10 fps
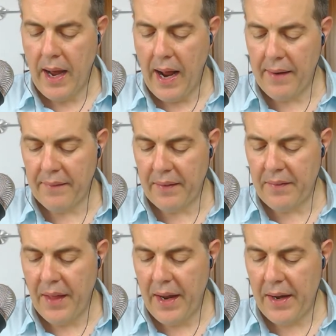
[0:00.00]
and
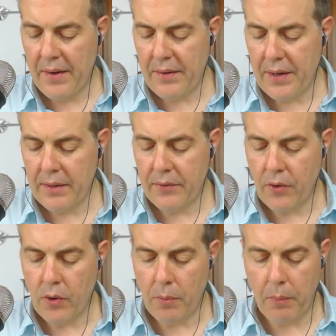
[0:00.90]
they
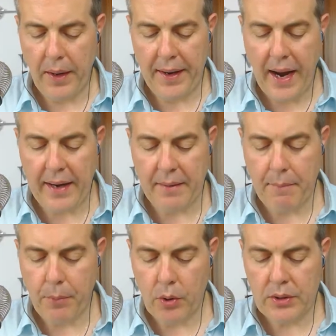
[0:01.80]
therefore play an
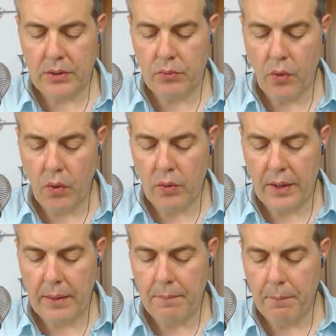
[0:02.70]
important role
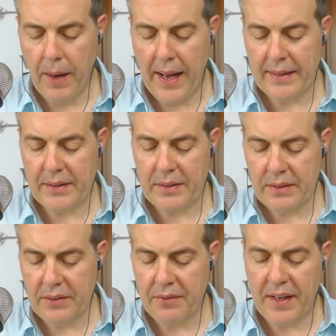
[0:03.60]
in plant
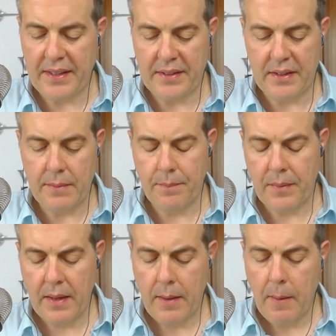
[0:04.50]
defense.
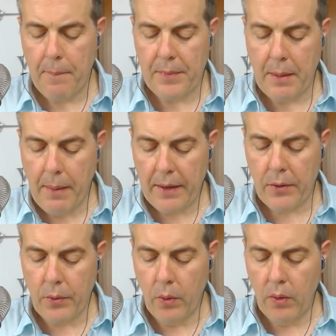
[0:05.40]
The
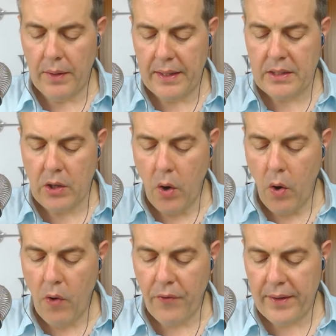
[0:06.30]
vacuole is
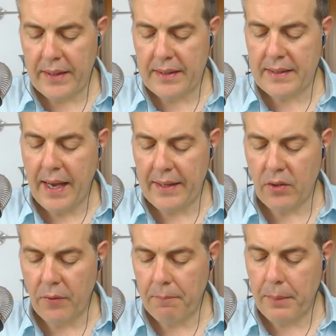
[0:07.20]
often a site
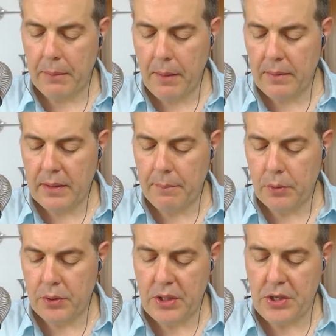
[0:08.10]
of pigment
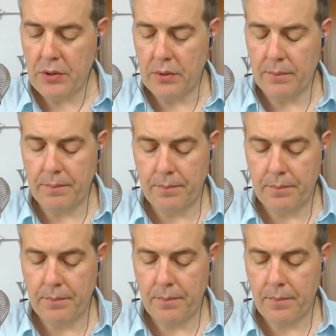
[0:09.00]
deposition.
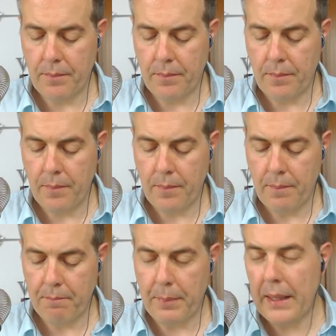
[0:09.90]

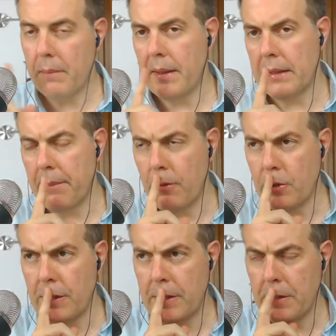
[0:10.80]
Pigment
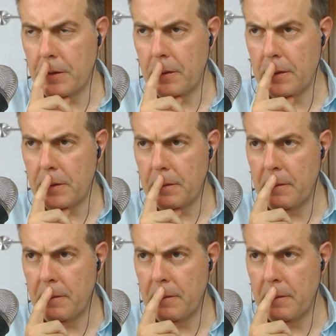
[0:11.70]
deposition also.